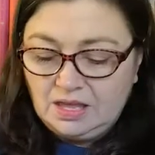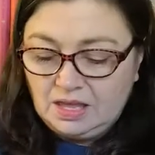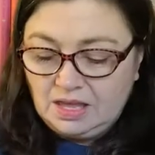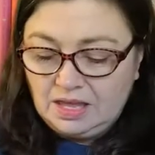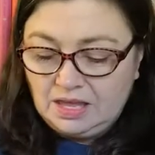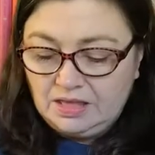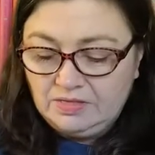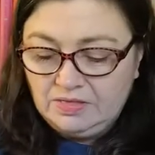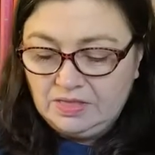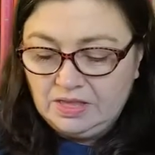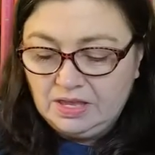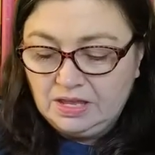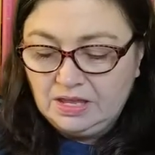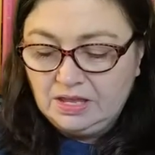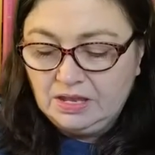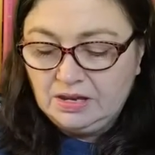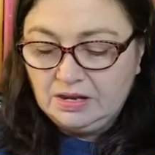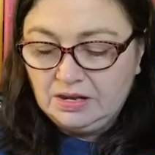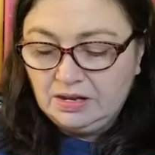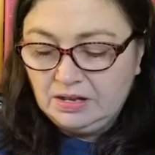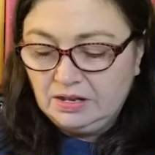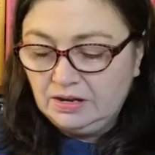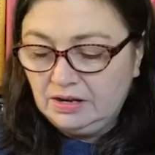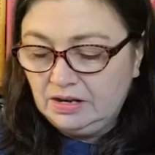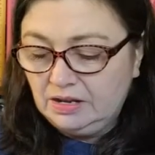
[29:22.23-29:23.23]
and
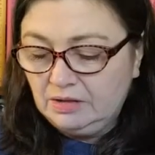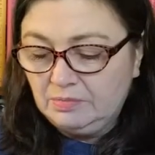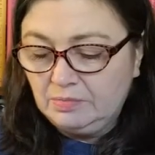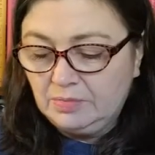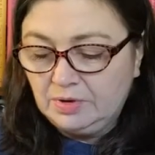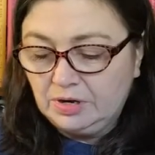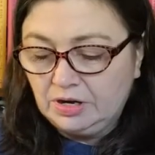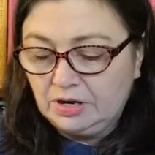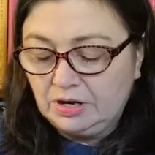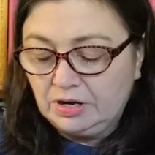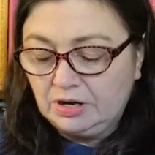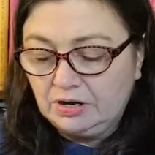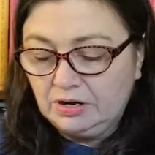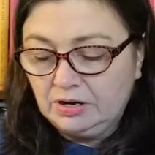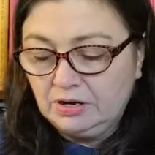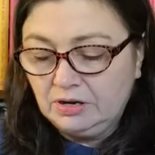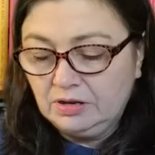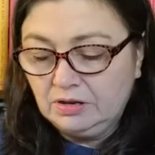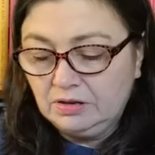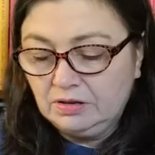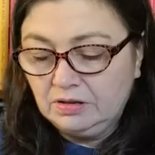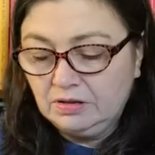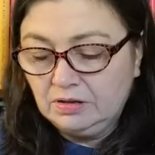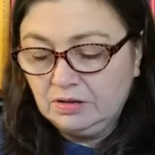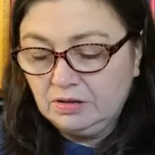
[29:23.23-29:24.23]
then number
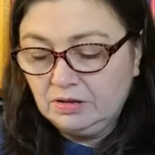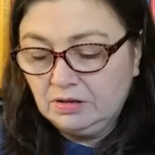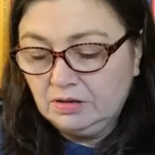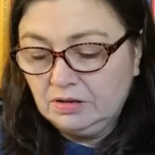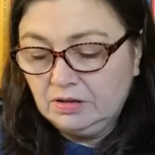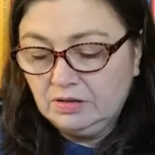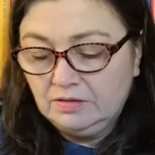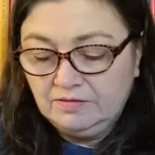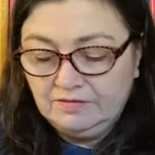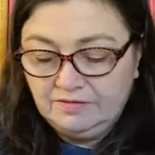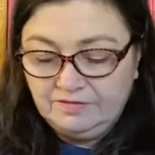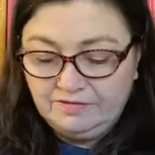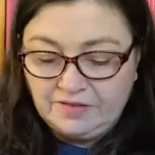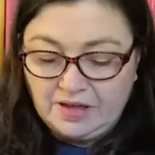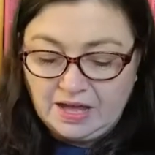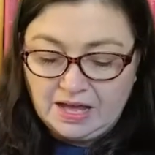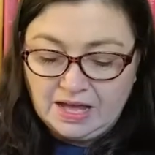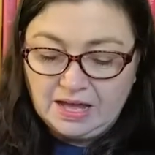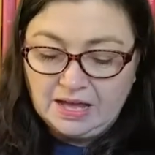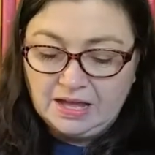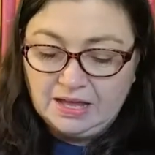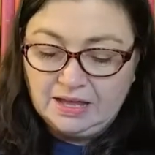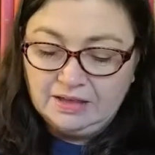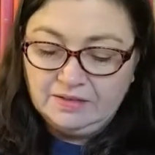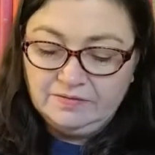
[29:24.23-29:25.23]

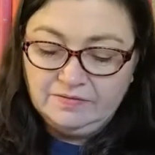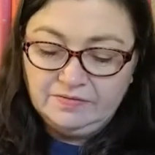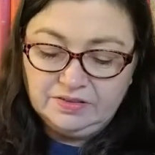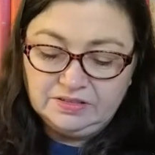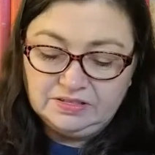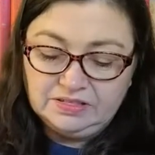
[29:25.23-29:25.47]
5,